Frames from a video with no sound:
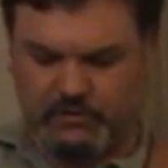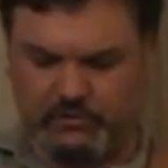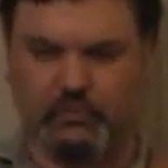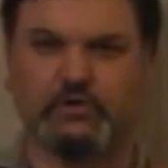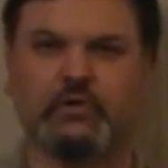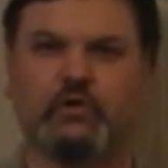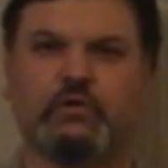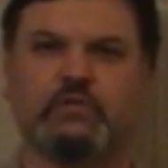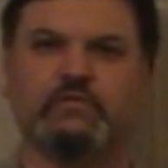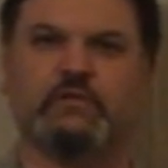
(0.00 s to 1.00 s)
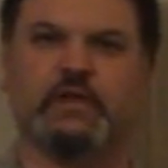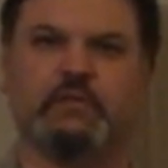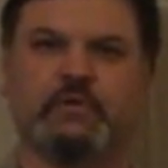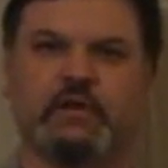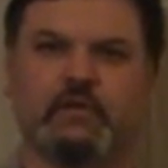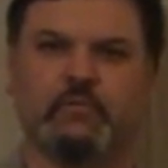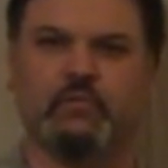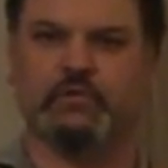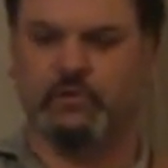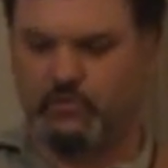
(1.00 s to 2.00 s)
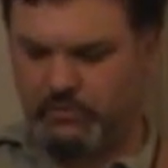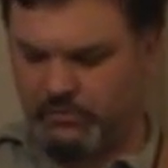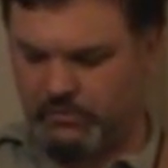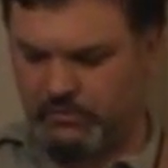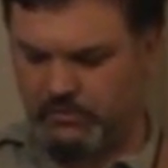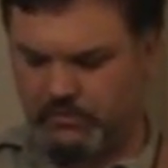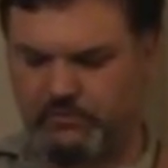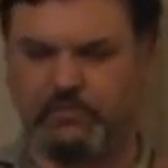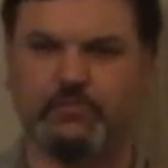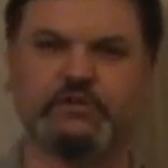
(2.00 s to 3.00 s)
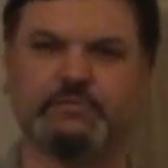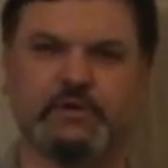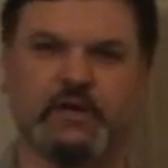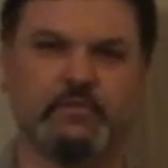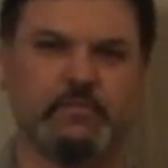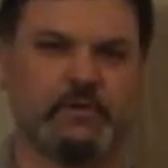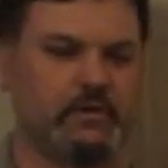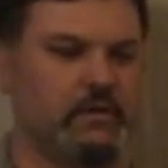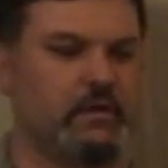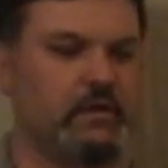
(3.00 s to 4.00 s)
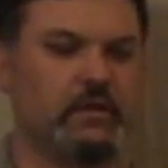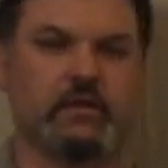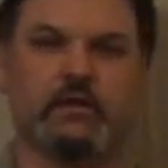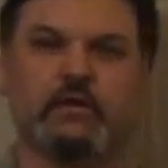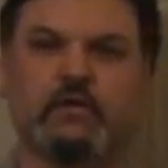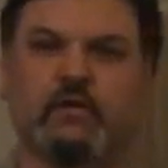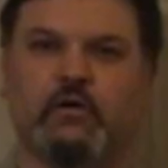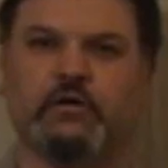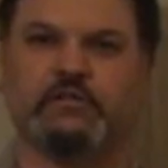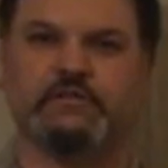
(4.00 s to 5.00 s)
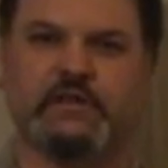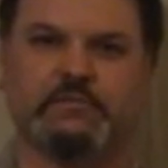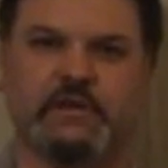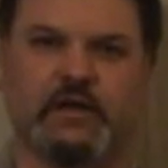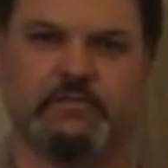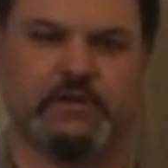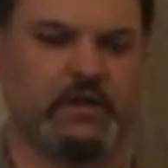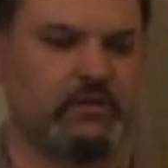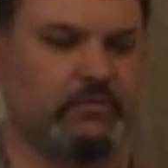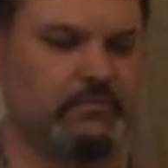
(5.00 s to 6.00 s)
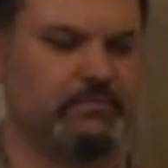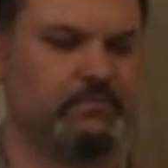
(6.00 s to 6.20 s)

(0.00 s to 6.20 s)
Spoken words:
So one coil of the neck pickup, one coil of the bridge pickup on at the same time together.